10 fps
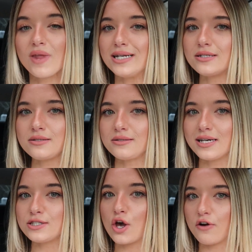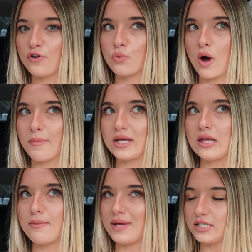it does not taste
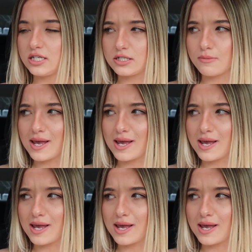overwhelmingly minty to